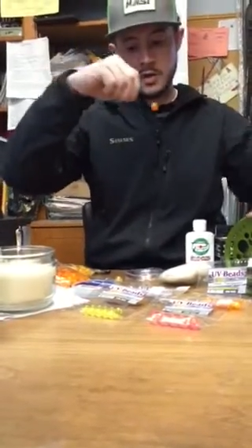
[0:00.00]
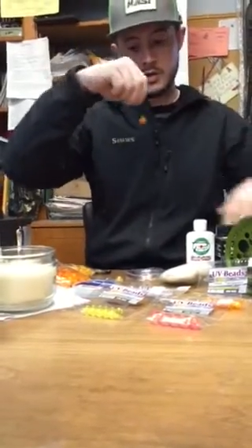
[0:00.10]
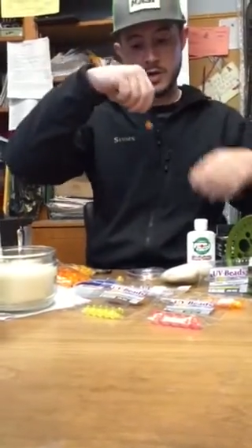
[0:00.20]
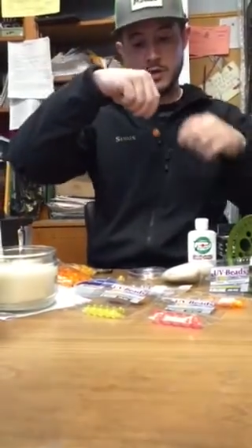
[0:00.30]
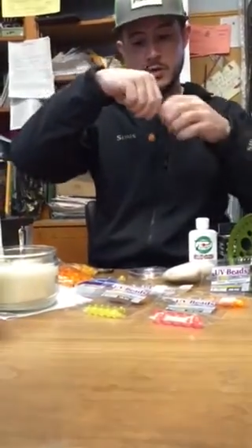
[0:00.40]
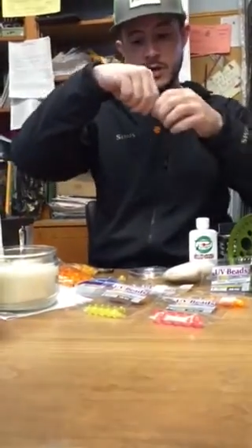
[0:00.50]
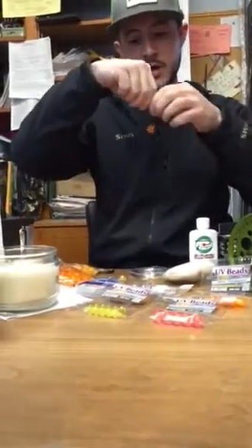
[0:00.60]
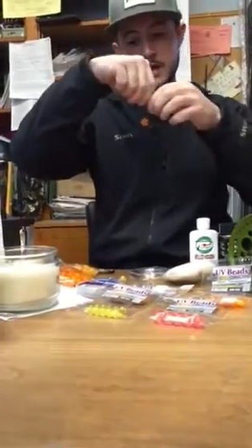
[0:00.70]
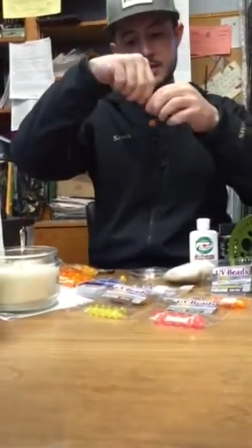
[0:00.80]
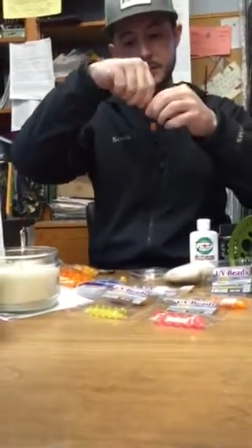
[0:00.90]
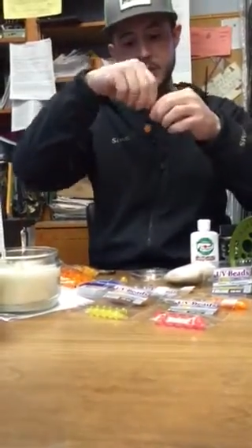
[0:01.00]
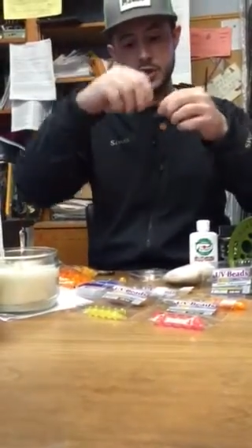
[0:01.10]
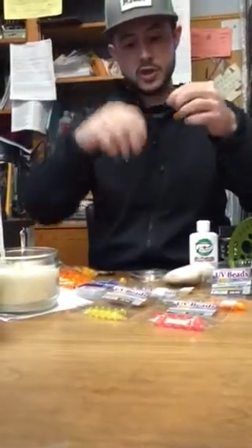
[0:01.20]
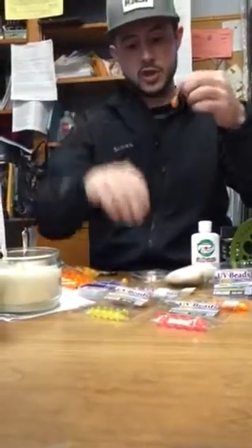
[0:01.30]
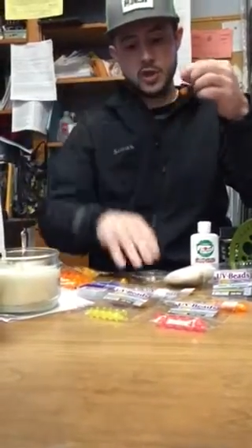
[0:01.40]
So next I'm going to
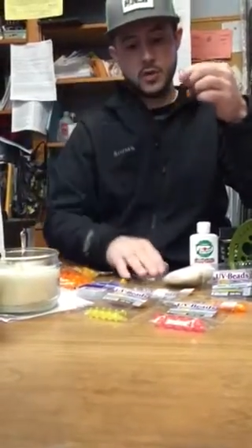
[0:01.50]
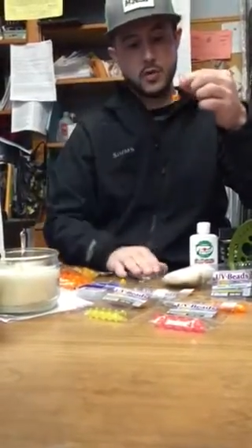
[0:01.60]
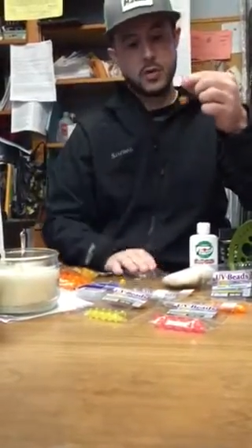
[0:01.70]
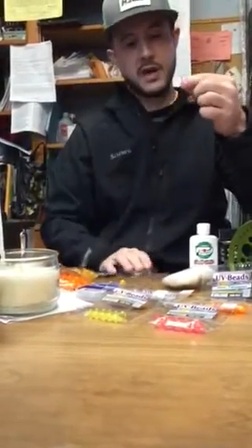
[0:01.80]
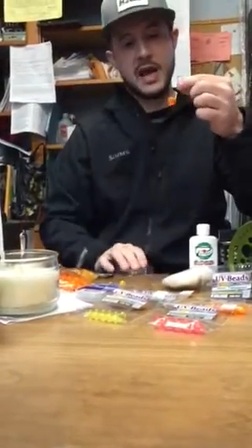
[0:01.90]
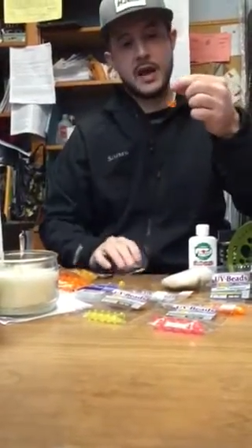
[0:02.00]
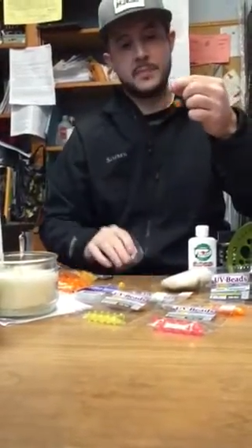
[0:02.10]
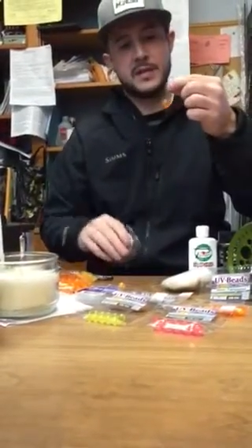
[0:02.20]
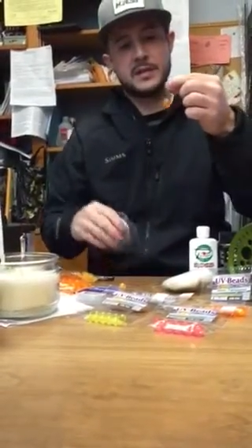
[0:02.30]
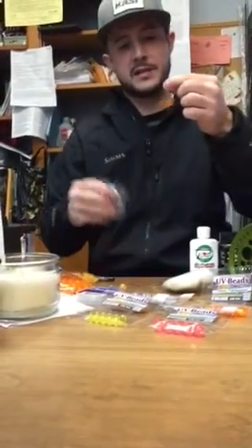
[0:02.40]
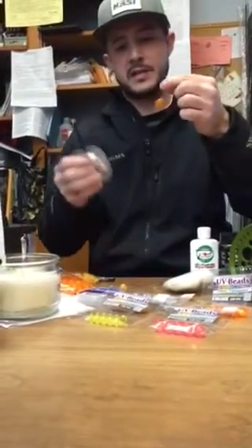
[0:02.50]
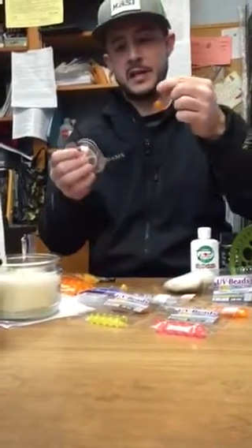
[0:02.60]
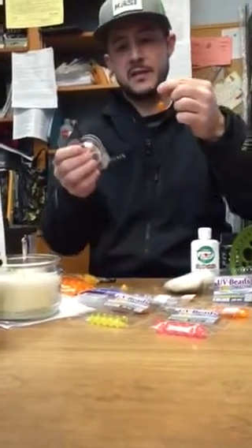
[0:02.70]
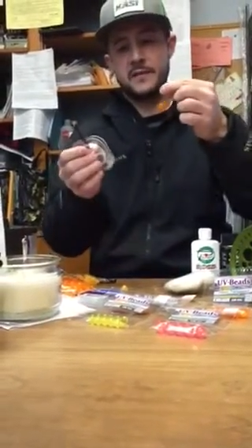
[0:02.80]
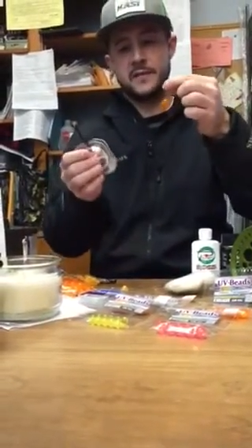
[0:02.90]
show what happens
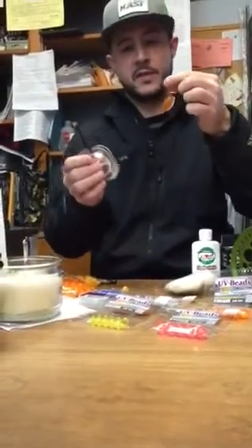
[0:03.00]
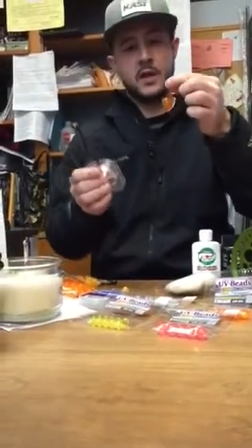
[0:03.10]
if